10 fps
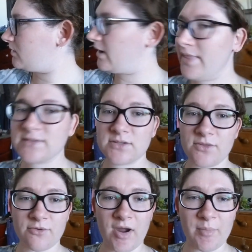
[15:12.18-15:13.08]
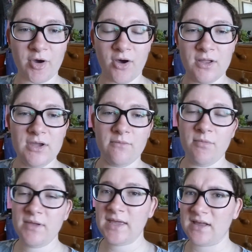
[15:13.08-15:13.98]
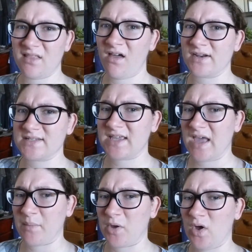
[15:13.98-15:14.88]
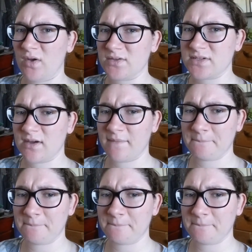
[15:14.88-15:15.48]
Yeah, that's another crap call. We've been getting a lot of scam calls.